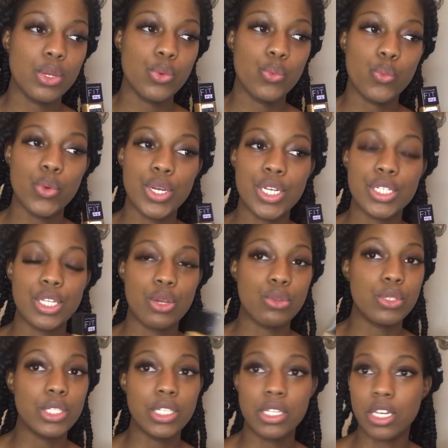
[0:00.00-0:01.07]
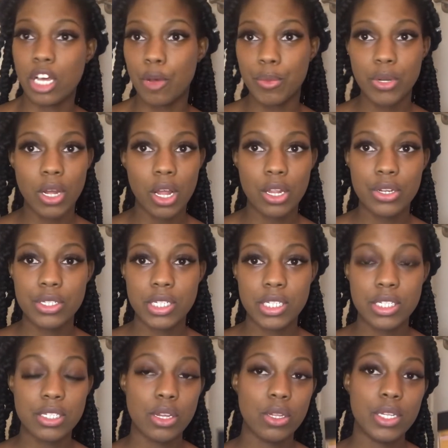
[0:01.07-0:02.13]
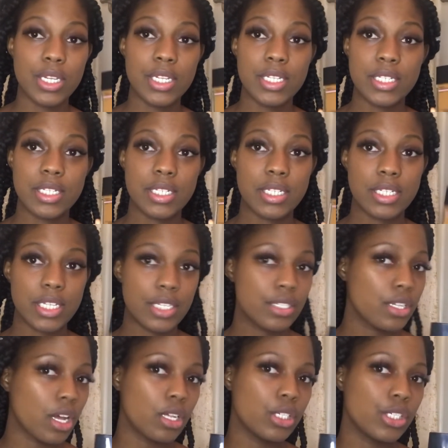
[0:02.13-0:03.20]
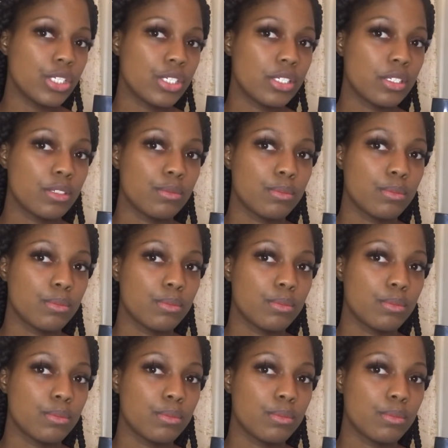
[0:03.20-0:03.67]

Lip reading: was only a couple dollars. This is only $6.